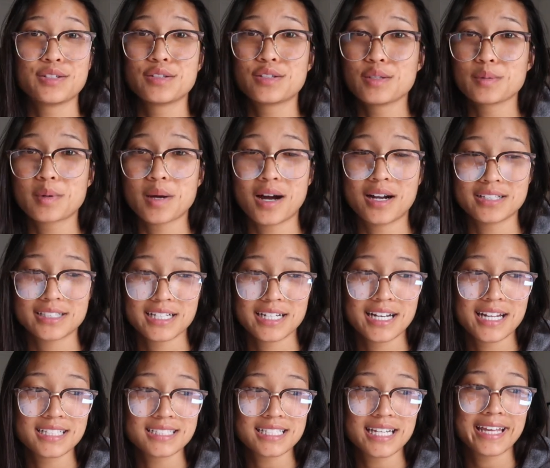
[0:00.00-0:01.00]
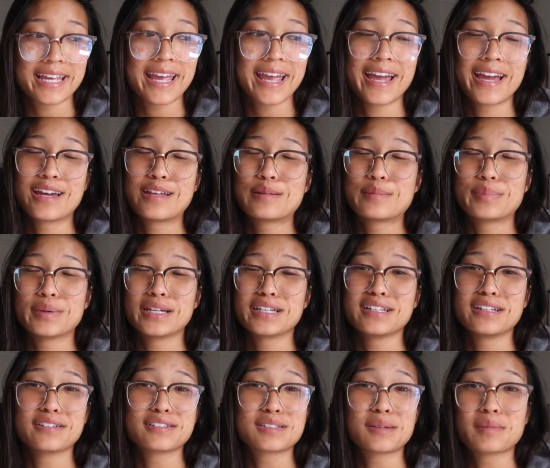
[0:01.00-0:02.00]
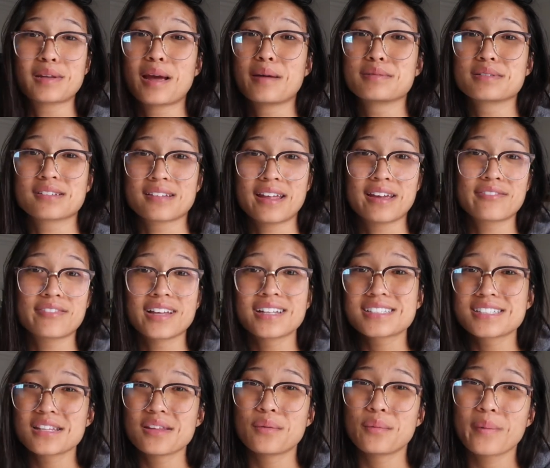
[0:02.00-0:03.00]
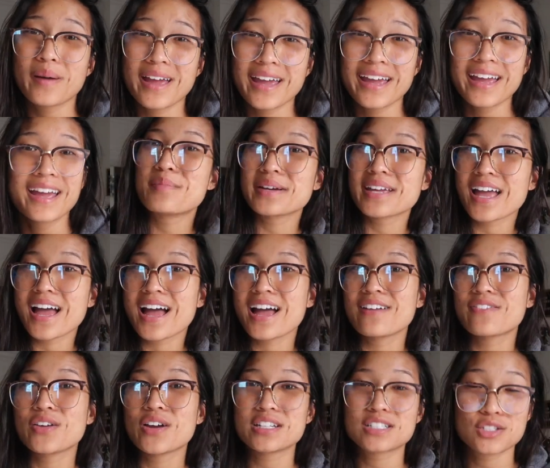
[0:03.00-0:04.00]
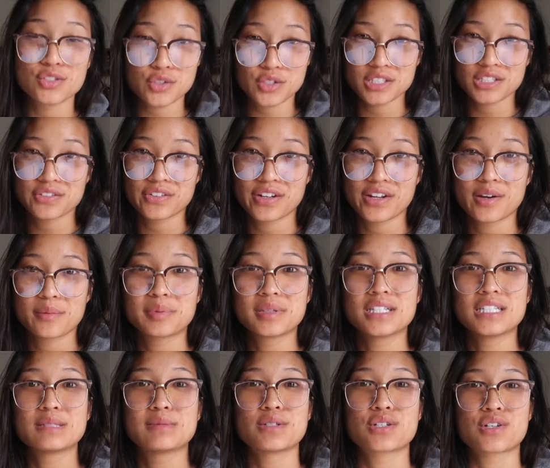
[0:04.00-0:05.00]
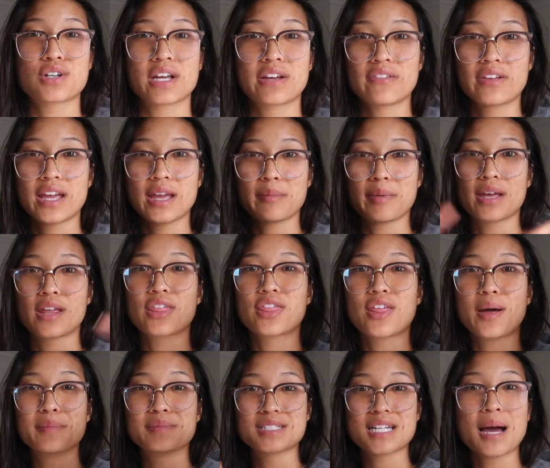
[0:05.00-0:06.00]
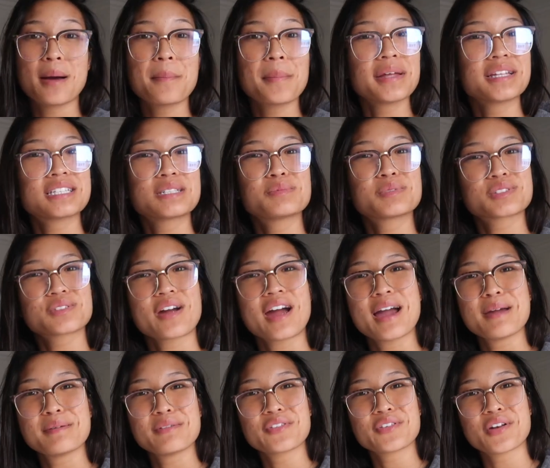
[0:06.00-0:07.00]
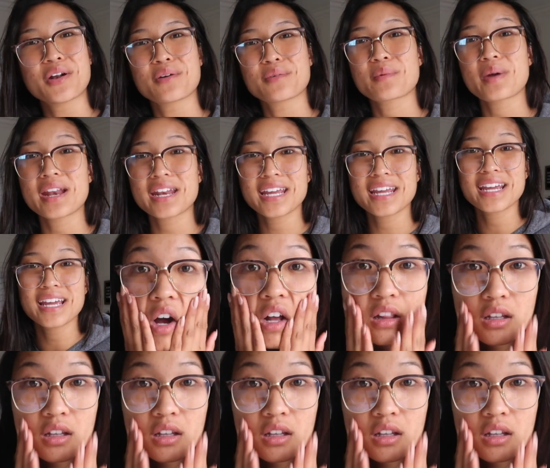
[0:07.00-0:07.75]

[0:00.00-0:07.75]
YouTube content as I can, but you know, sometimes life gets in the way. But yeah, if you guys enjoyed this video, please be sure to give it a big thumbs up and subscribe if you're not already.